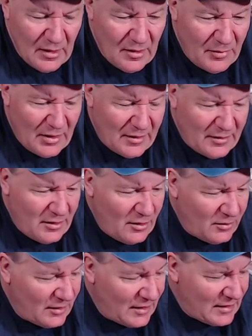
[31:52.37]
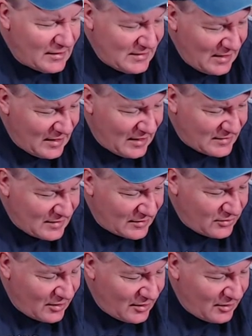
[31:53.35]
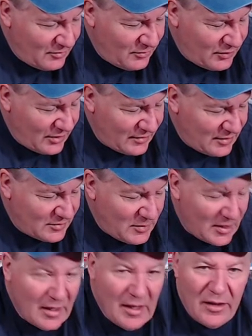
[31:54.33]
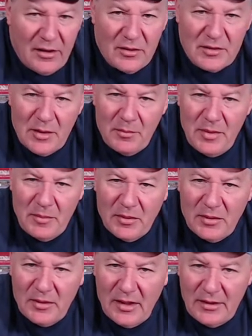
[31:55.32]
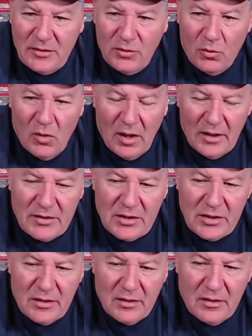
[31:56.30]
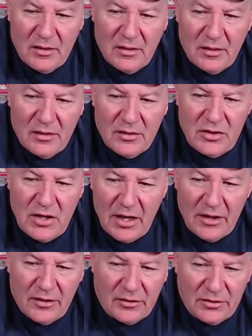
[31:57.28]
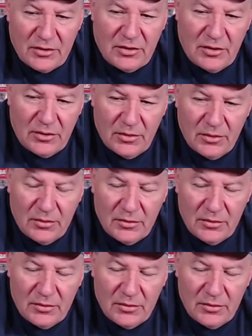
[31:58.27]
But, you know, like I said, as I try to bring things back, you know, some people like to watch channels to